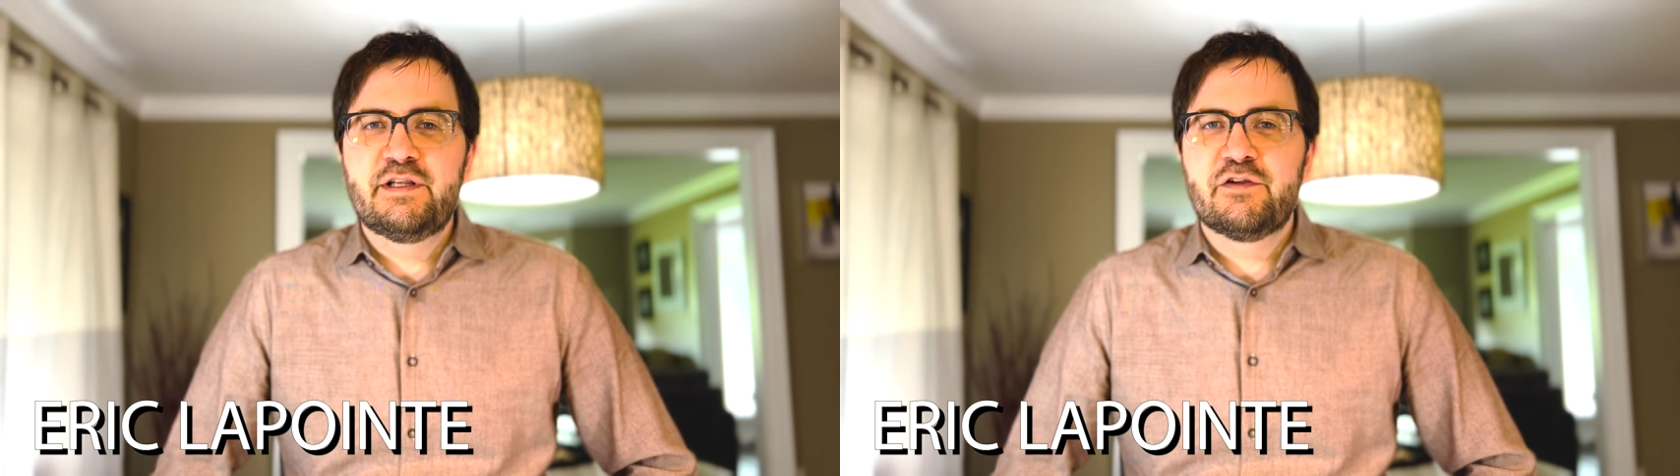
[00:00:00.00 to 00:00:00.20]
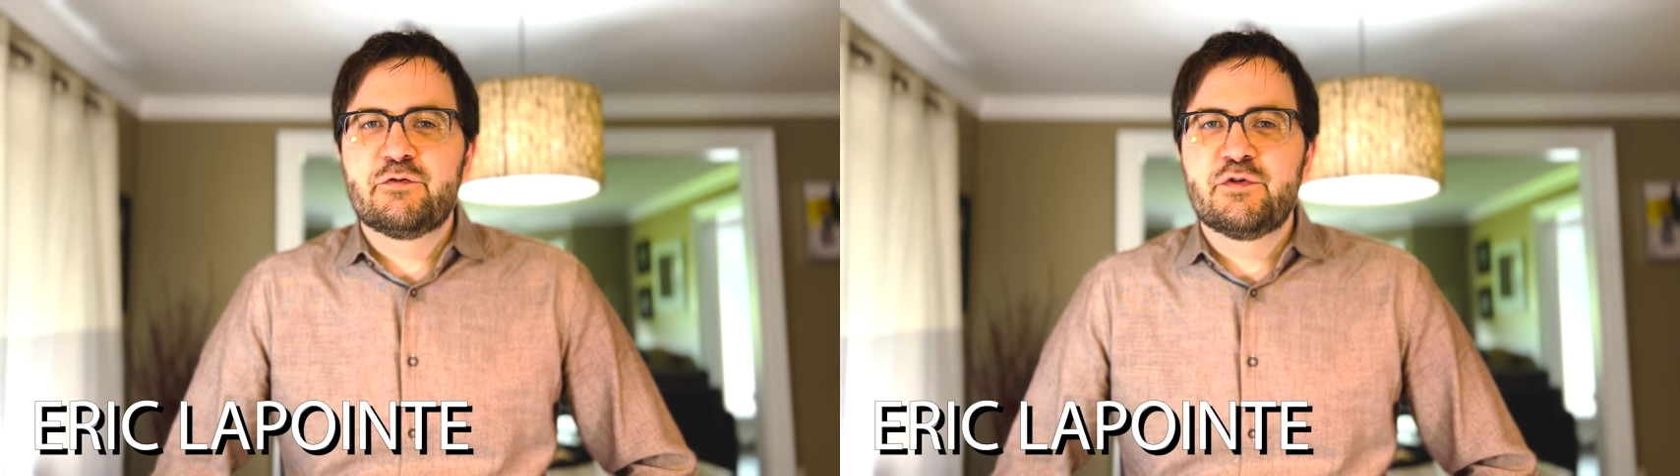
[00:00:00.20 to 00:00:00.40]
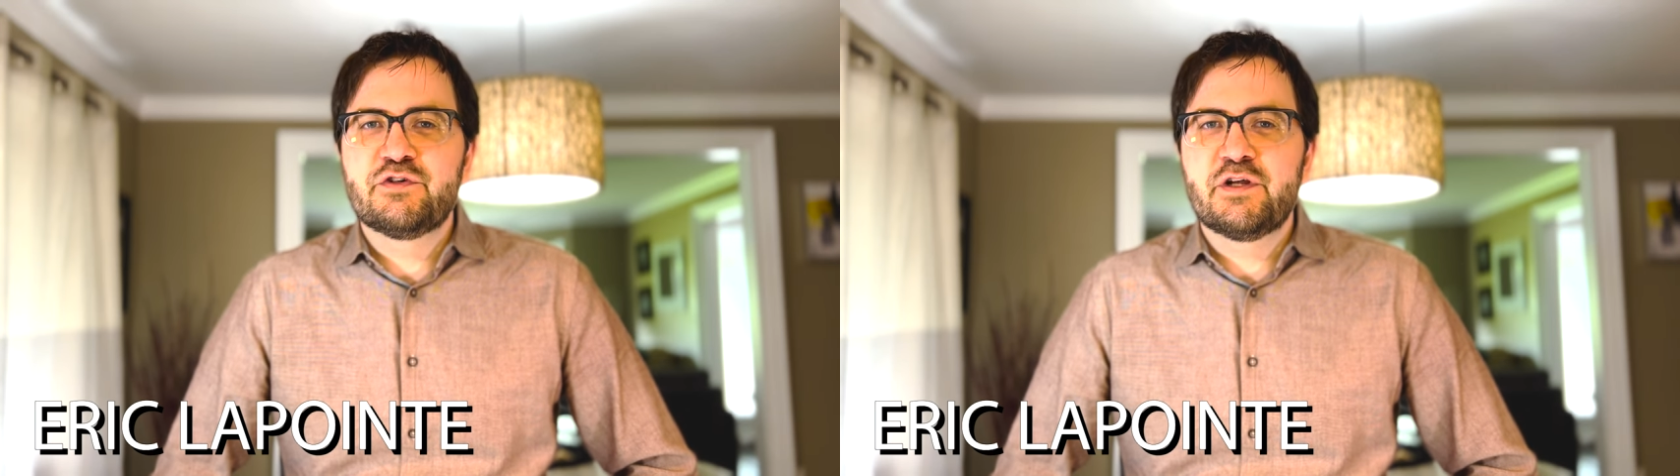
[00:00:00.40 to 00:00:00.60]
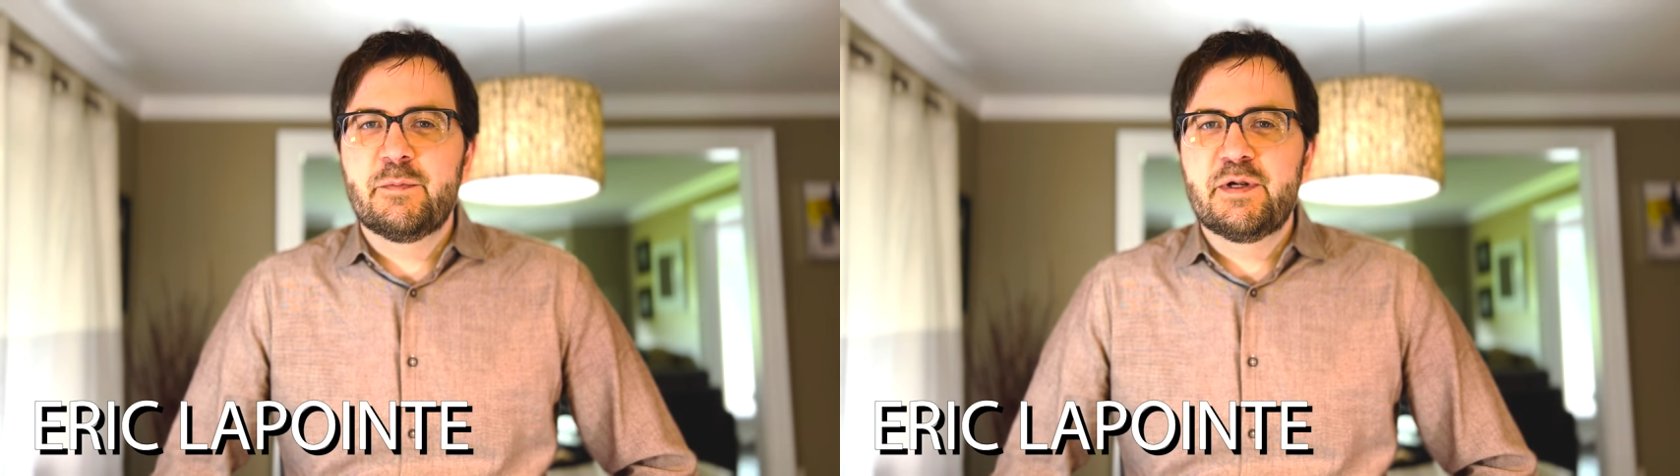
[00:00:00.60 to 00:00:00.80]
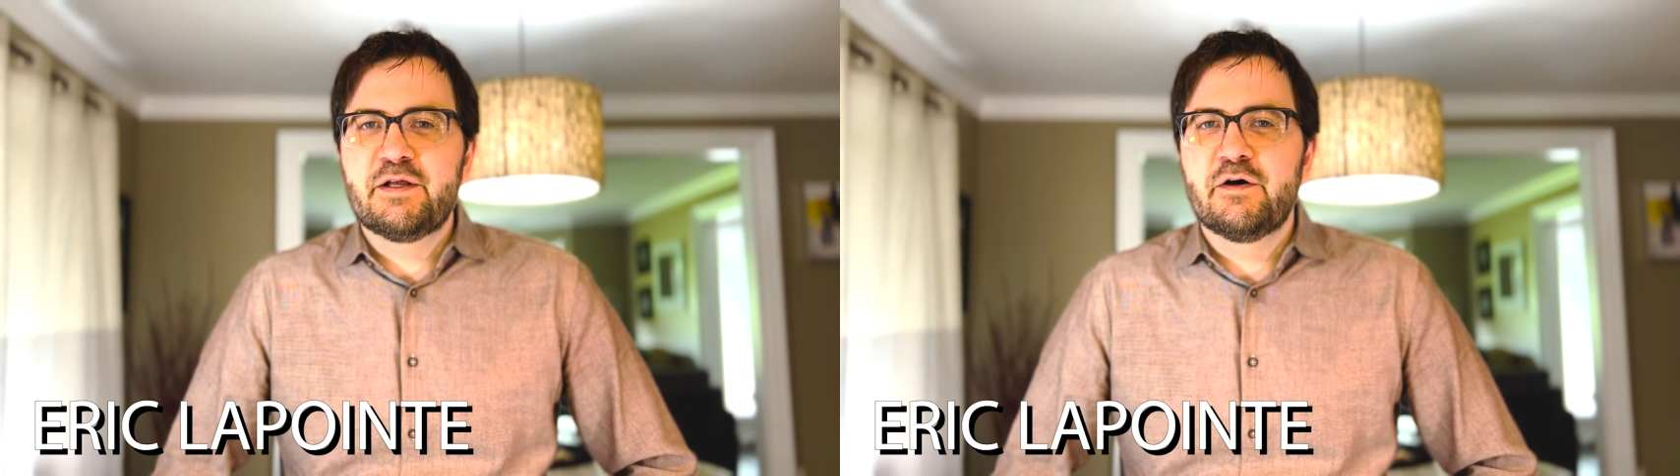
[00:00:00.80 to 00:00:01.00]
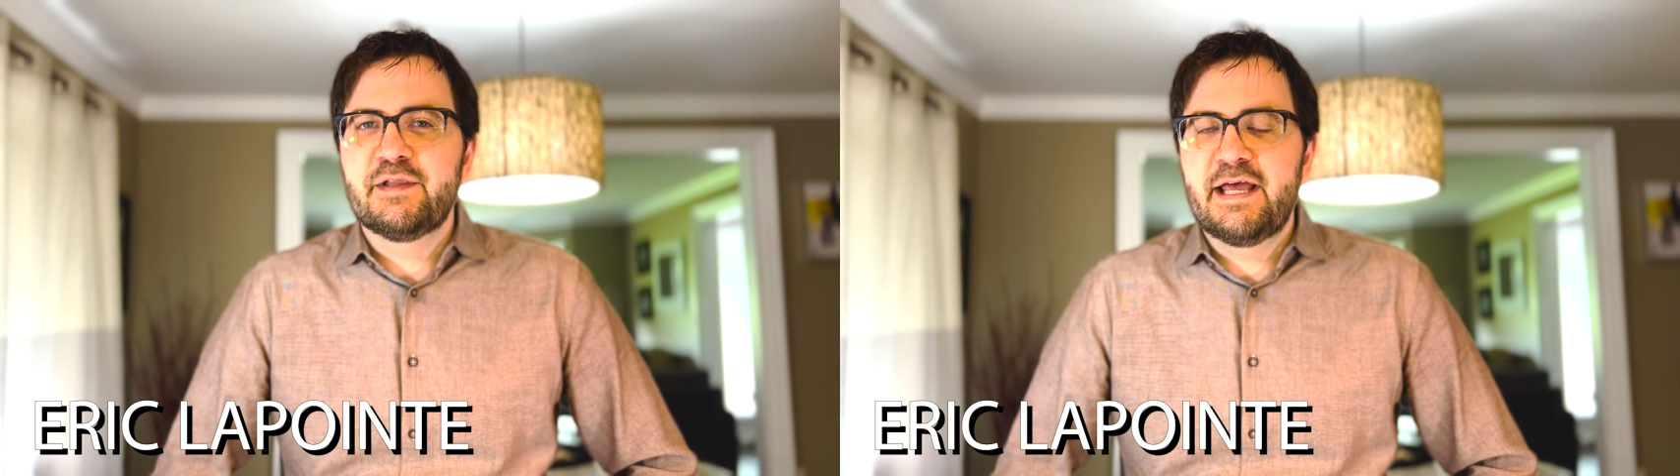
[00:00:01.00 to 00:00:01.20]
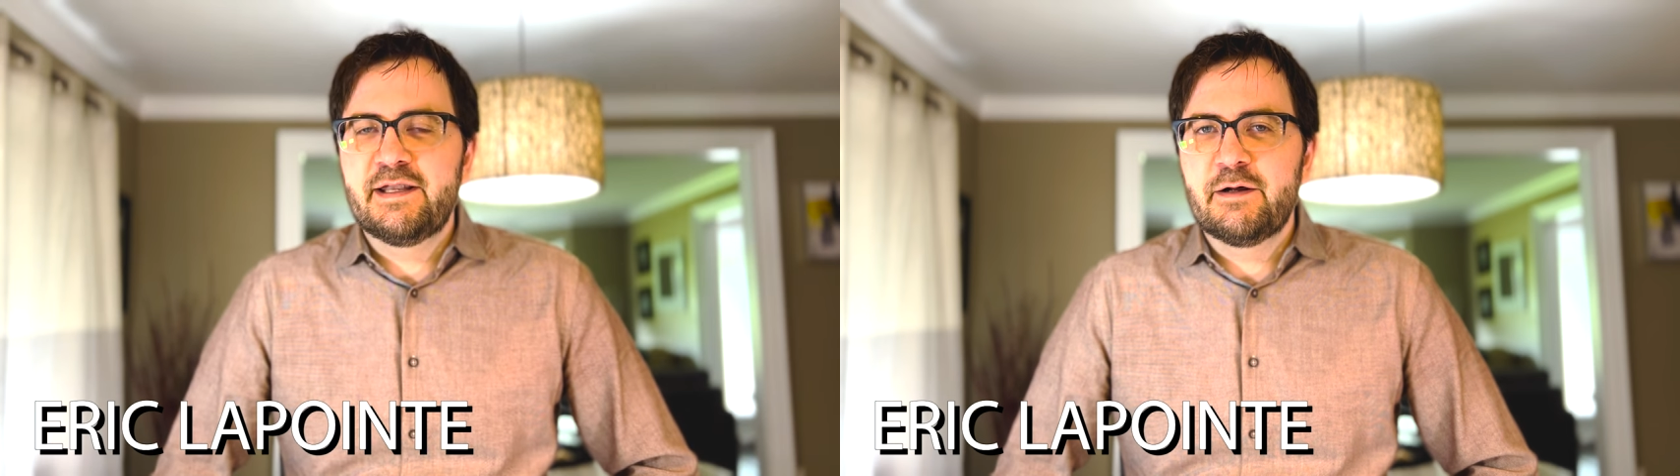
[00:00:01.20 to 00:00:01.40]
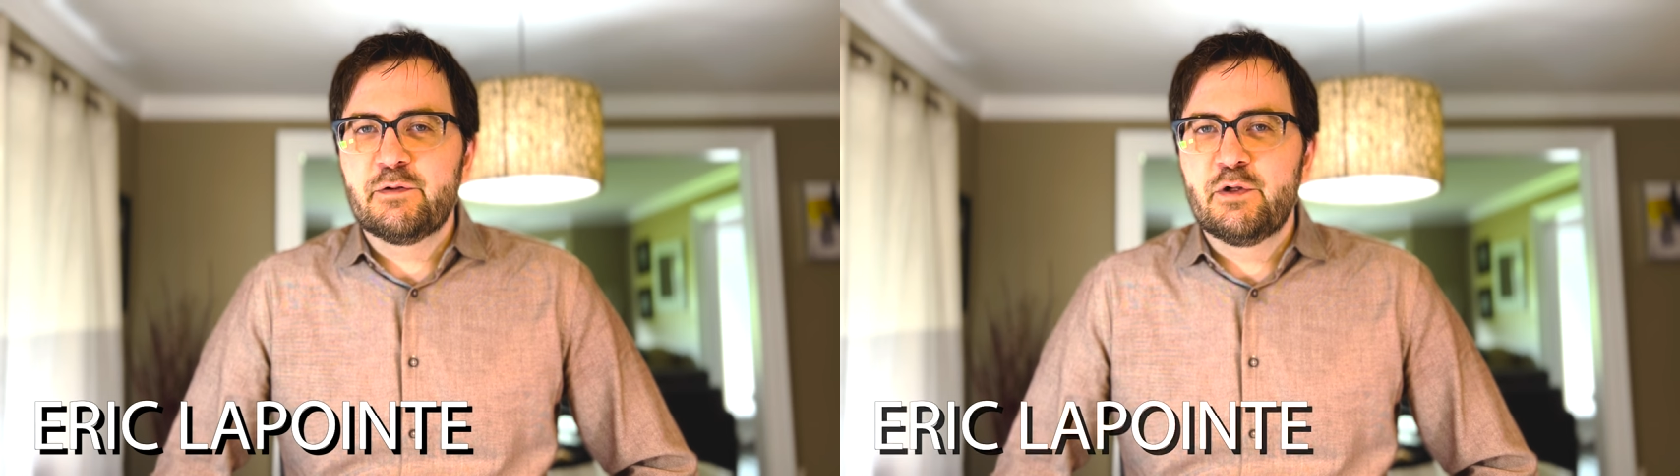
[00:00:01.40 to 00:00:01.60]
distribution company called And
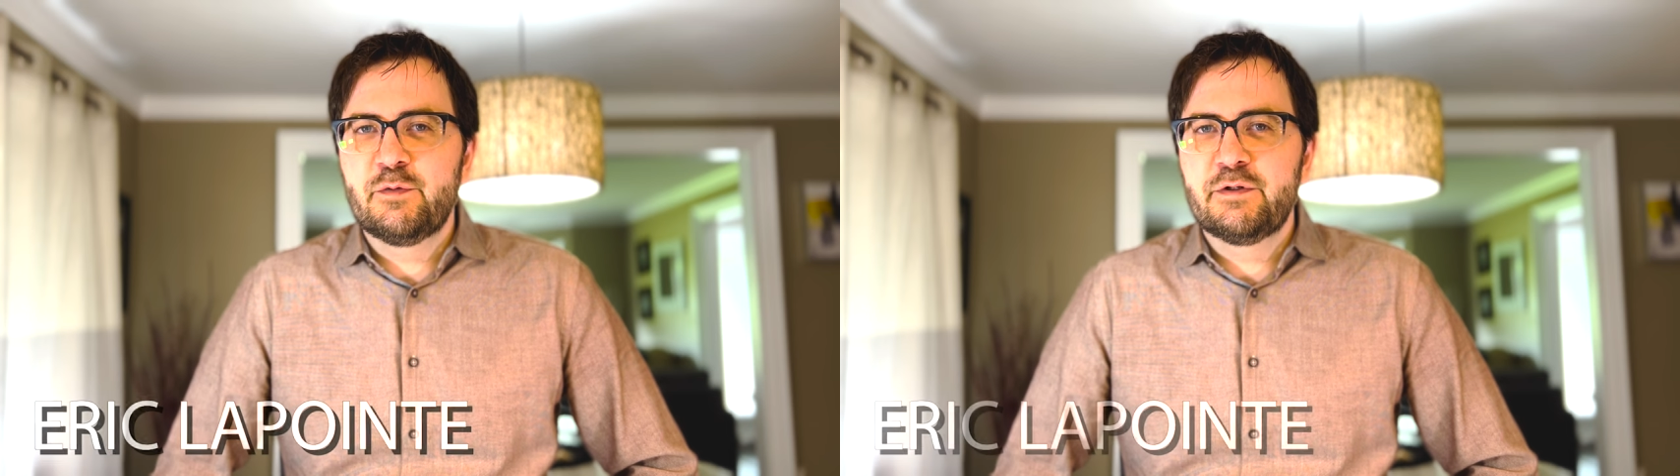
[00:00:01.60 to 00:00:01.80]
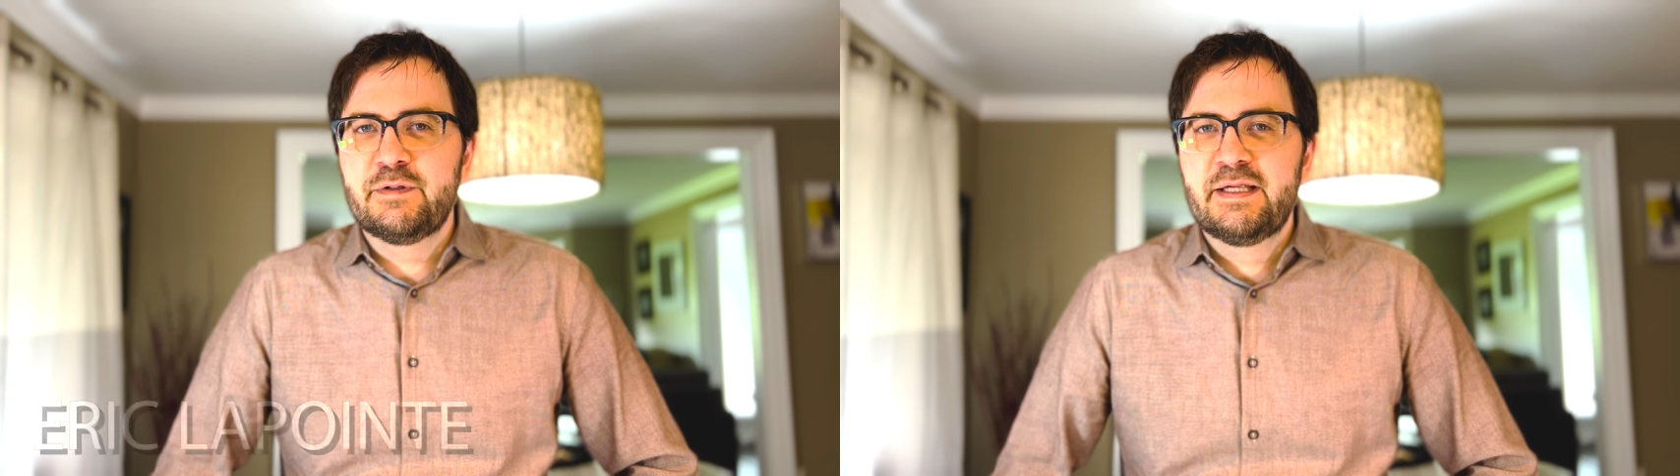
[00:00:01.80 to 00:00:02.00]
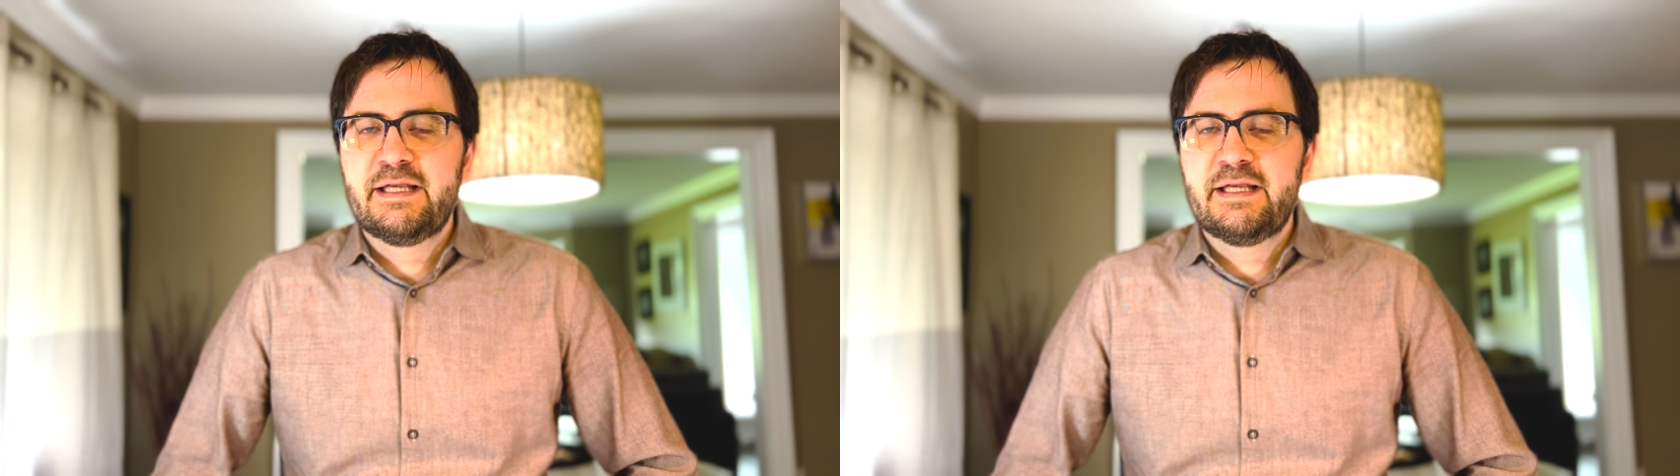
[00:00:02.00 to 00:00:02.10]
Now Global,